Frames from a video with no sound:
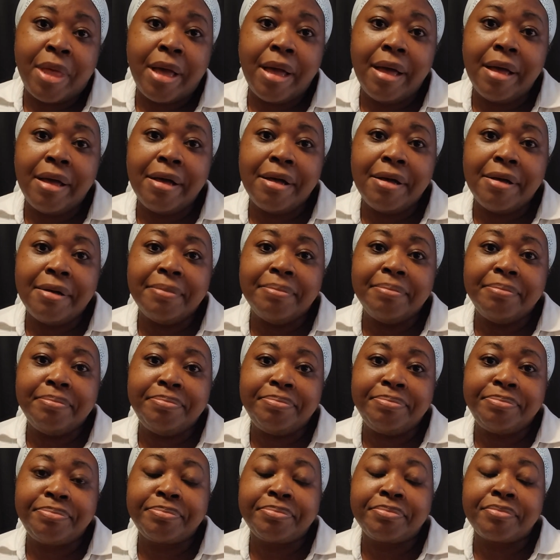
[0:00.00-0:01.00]

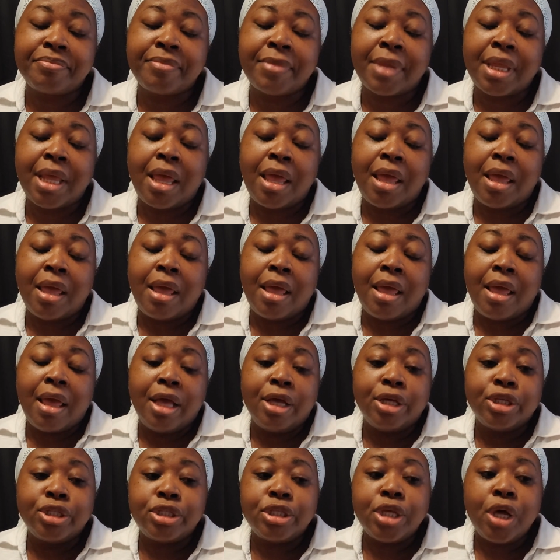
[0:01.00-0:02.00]
Um,
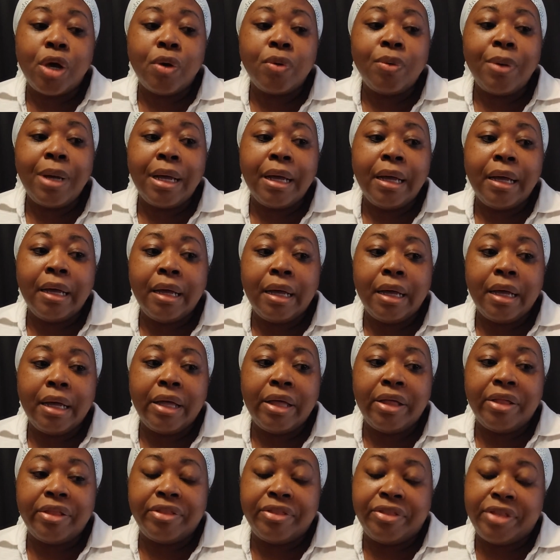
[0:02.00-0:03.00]
so
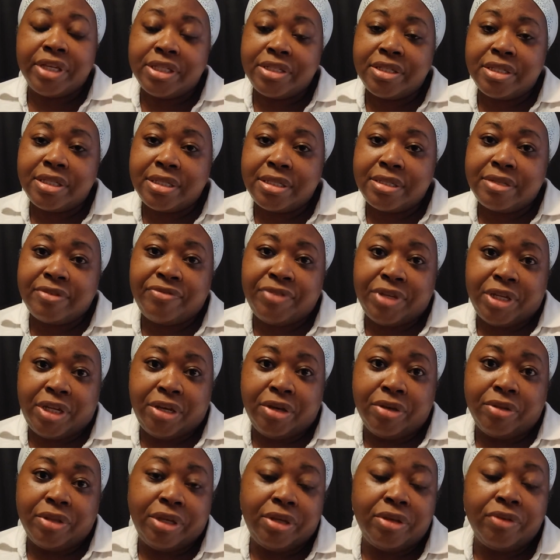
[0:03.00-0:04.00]
uh, this
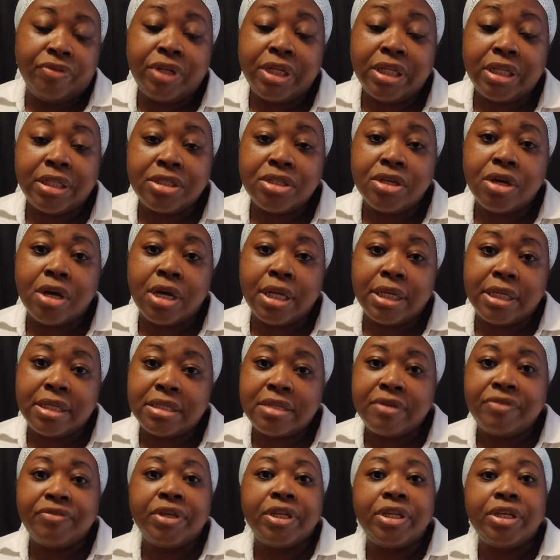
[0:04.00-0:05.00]
video that you clicked on is
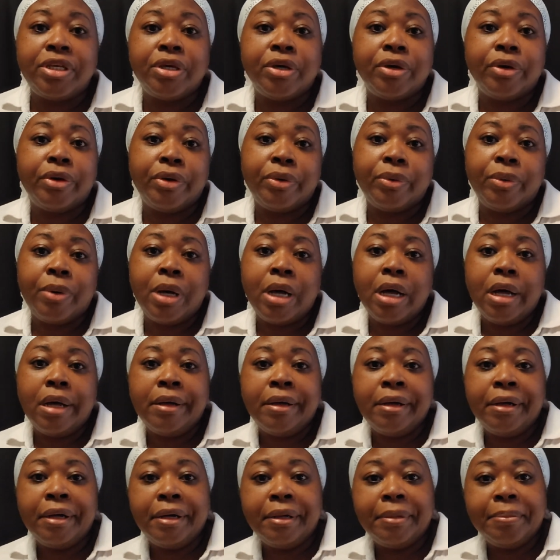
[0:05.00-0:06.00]
a video
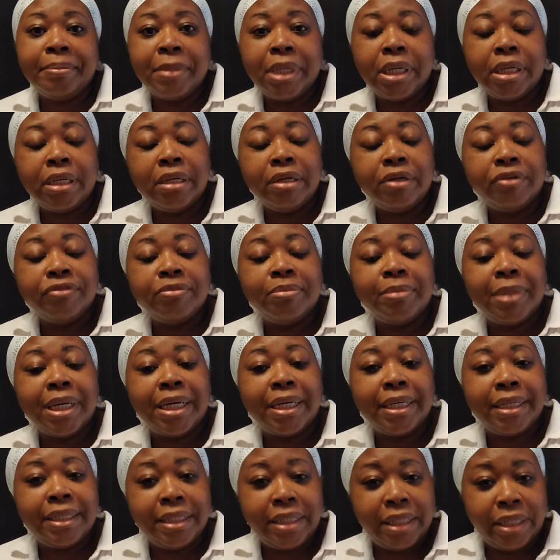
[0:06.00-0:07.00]
um, of my
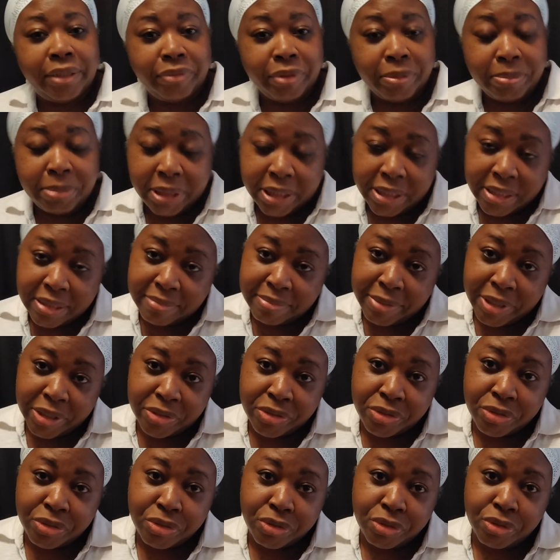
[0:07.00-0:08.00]
knee replacement
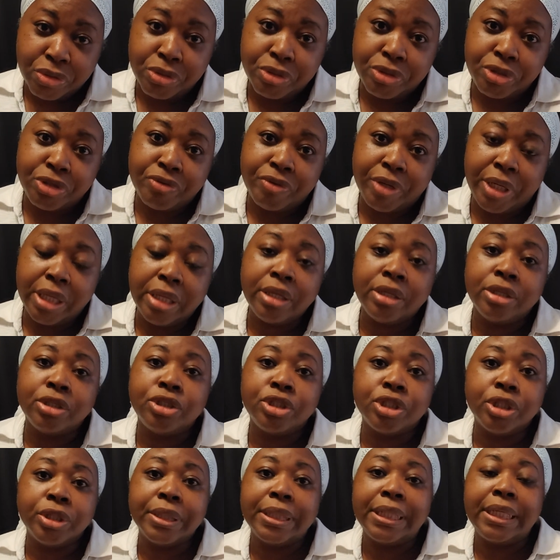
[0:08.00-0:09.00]
surgery
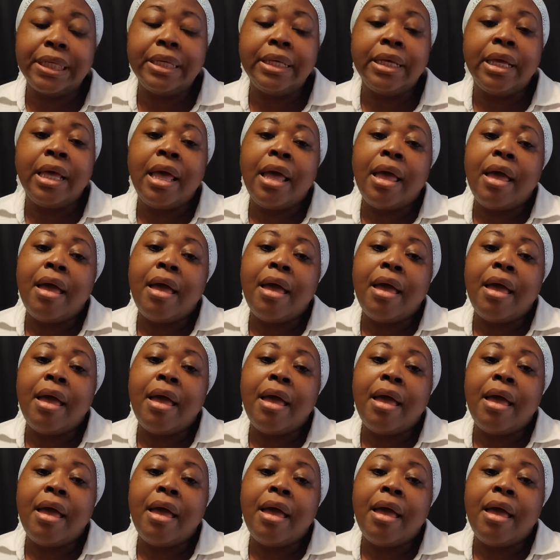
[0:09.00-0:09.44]
journey.